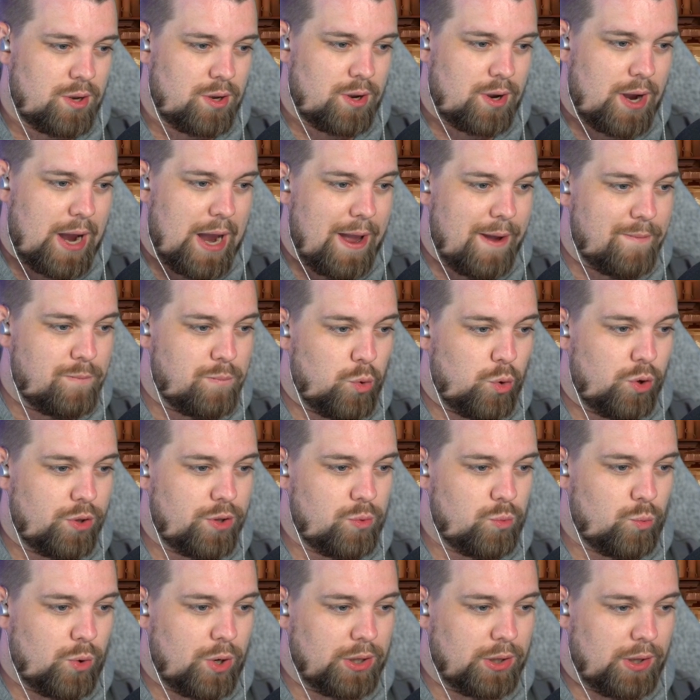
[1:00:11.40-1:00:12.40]
I have more
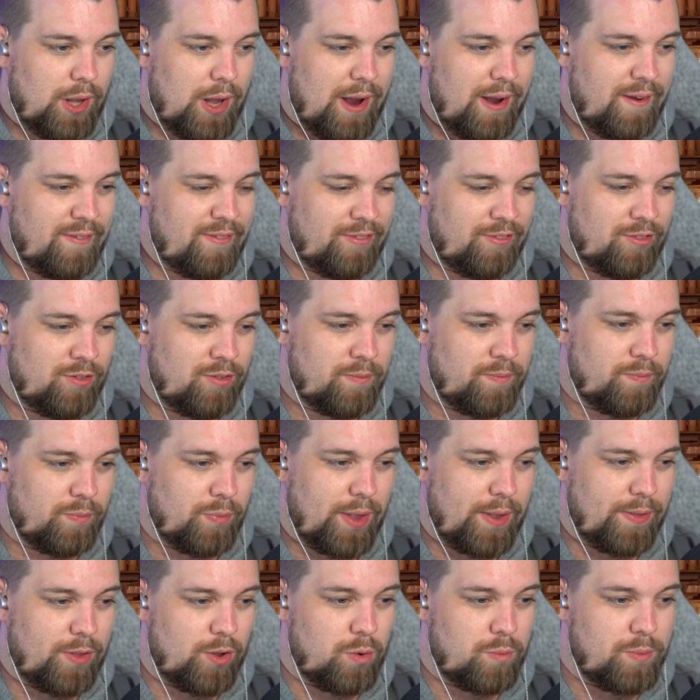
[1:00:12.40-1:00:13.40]
than one life,
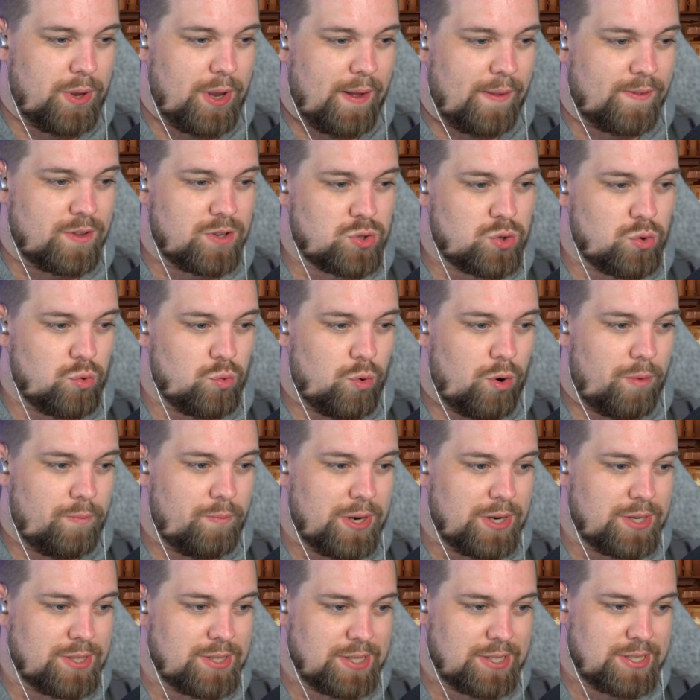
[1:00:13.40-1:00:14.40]
and there will be others who want me
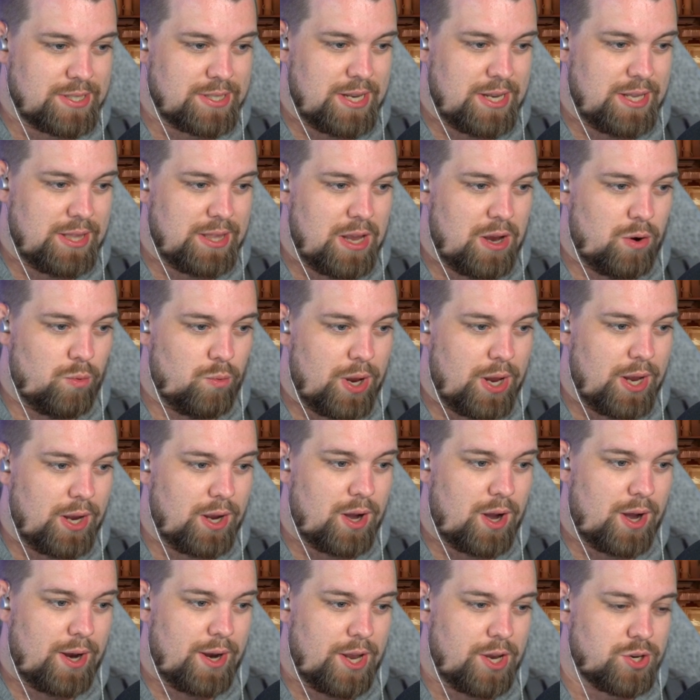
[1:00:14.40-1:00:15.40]
to succeed their
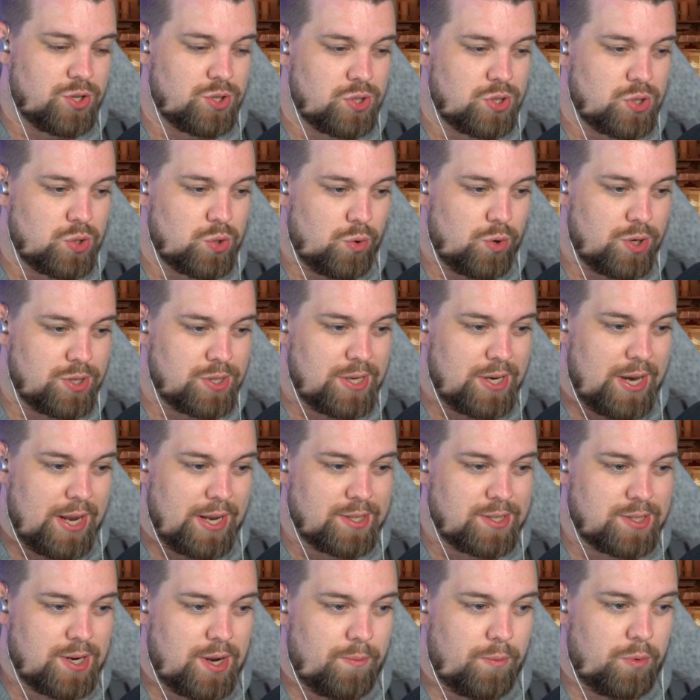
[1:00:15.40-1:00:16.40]
reincarnation stories the
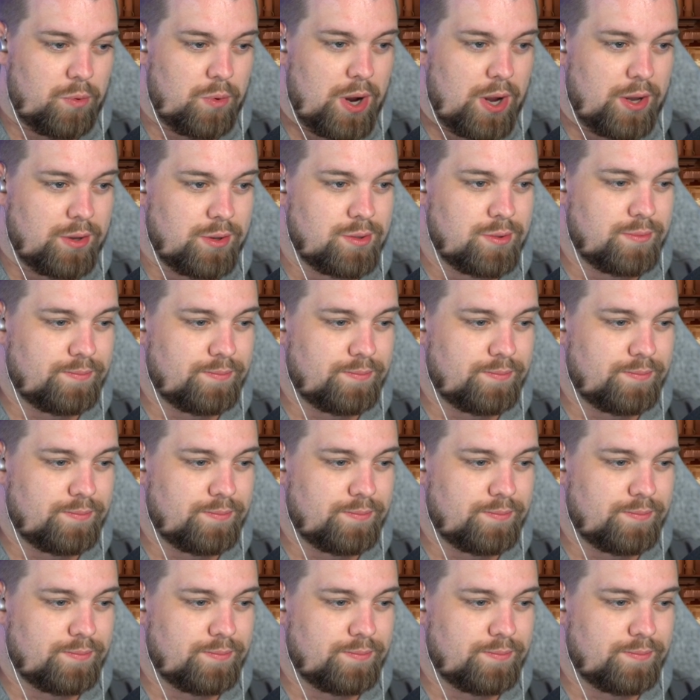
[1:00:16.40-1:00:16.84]
next time around.